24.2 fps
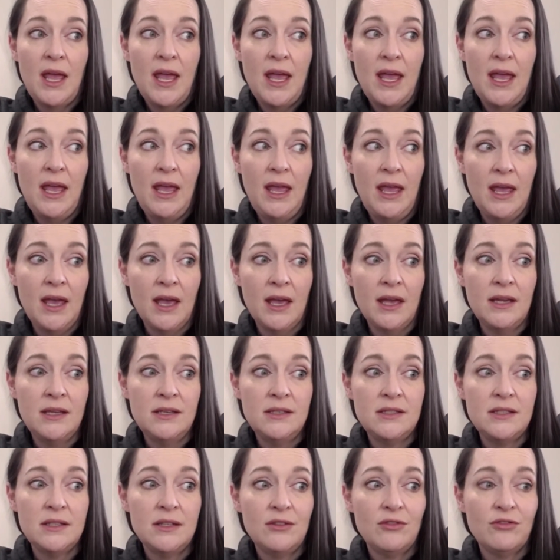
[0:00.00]

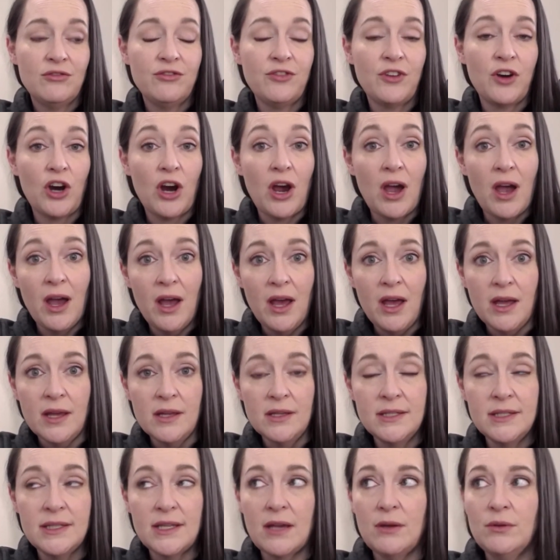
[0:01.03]
And for
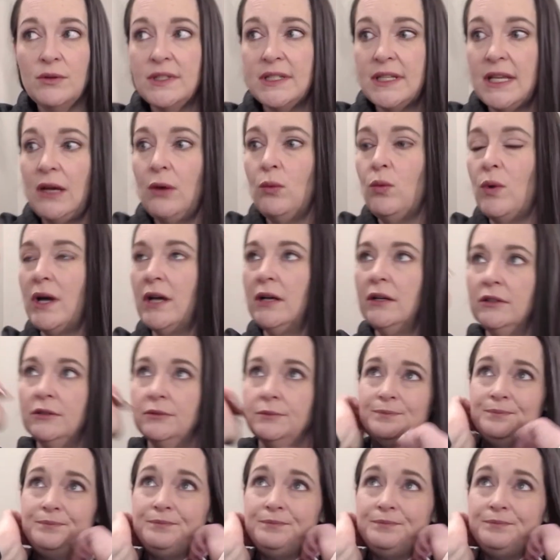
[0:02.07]
us, I was like, well,